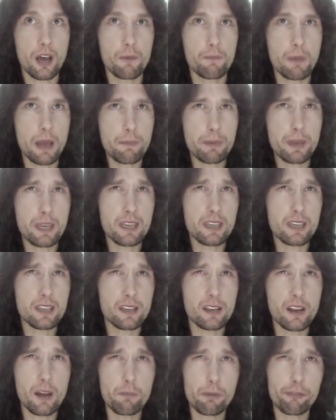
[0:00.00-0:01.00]
maybe
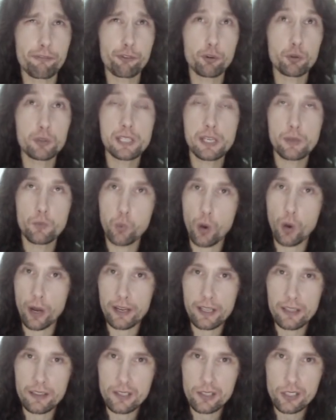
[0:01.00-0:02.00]
number 41
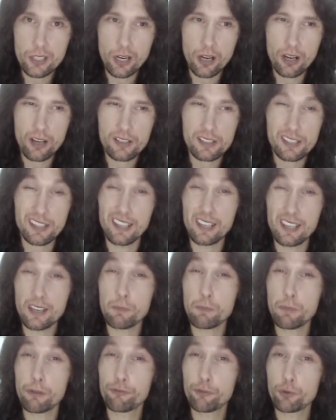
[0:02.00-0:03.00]
in the charts and then
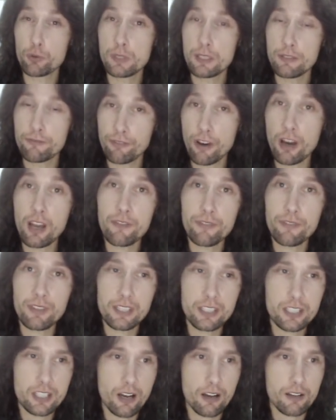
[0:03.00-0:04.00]
number 45 in
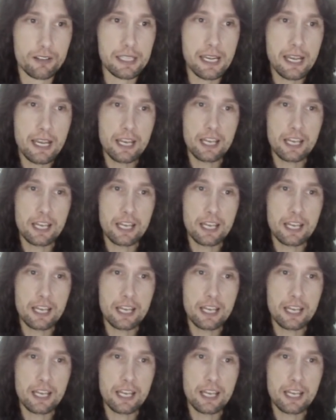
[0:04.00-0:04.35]
the charts.